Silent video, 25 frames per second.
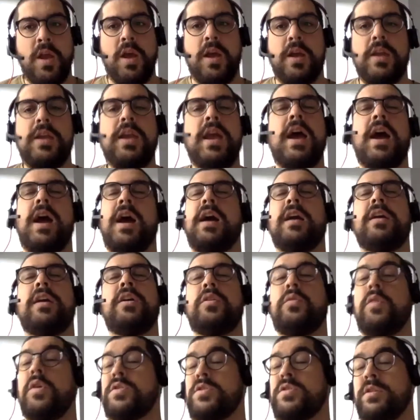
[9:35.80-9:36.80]
Yeah,
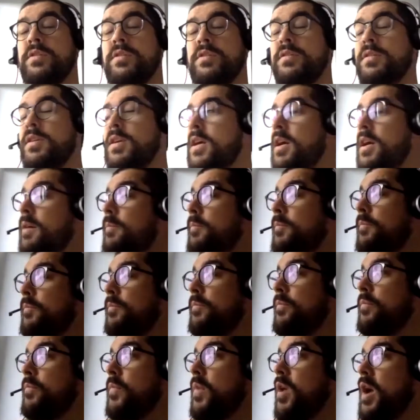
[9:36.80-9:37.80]
good question.
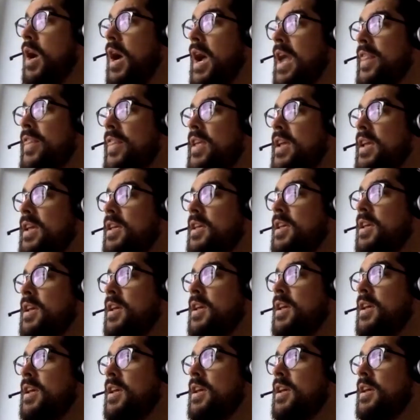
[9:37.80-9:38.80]
I think
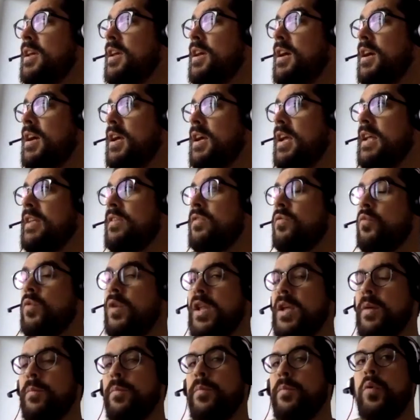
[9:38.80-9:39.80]
it's really
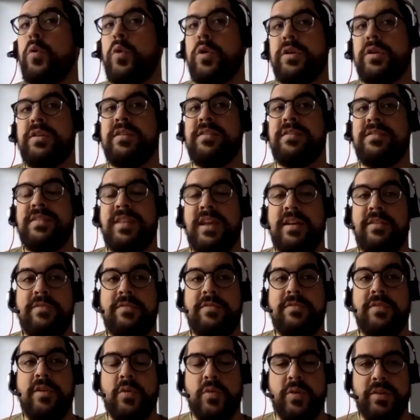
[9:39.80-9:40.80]
important to stay
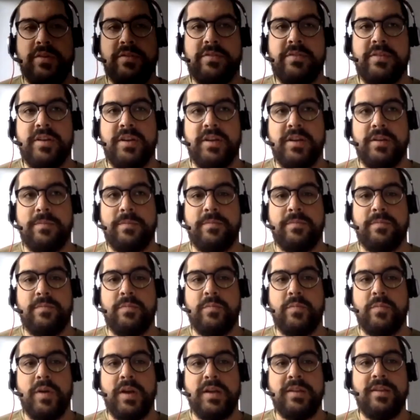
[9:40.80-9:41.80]
focused
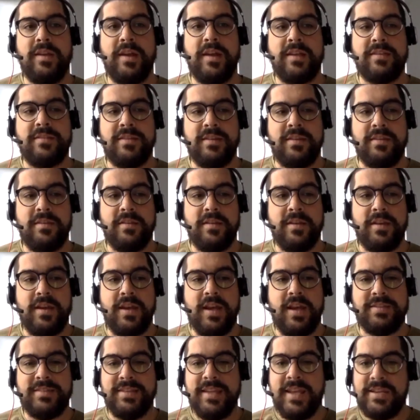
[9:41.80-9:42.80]
as an
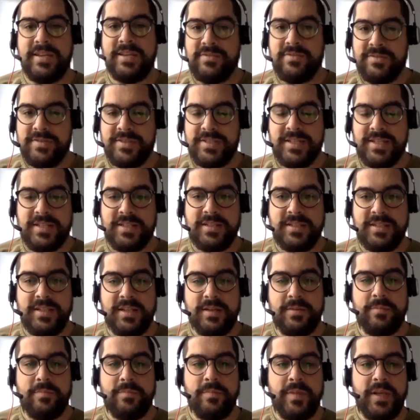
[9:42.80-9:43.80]
agency,
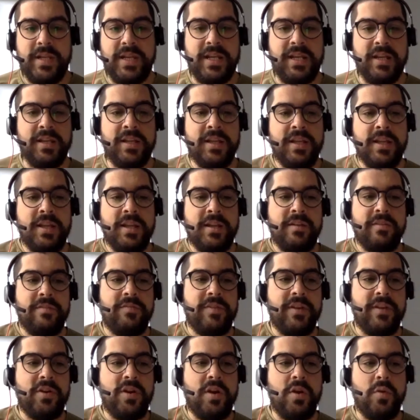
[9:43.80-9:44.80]
meaning
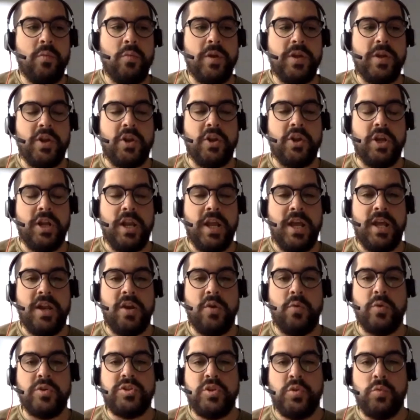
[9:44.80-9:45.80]
figure out what you're good at
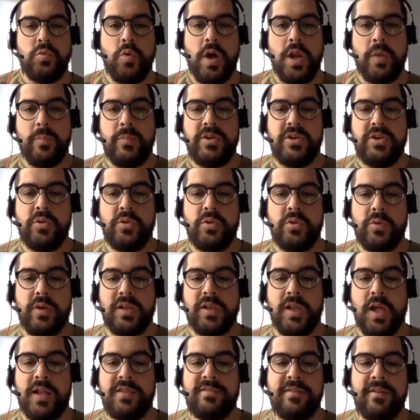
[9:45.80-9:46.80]
or what you want to be doing
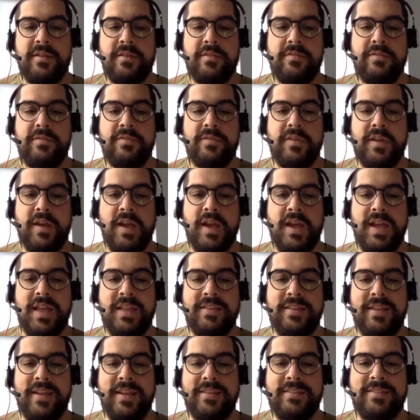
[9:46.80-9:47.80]
lots of,
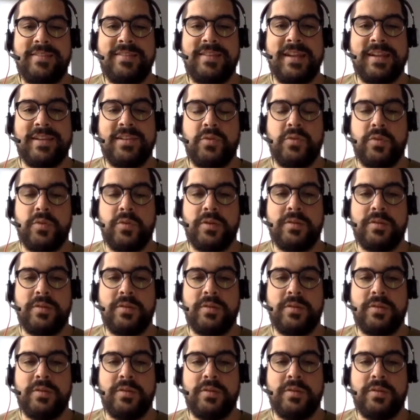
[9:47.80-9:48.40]
and stick to it.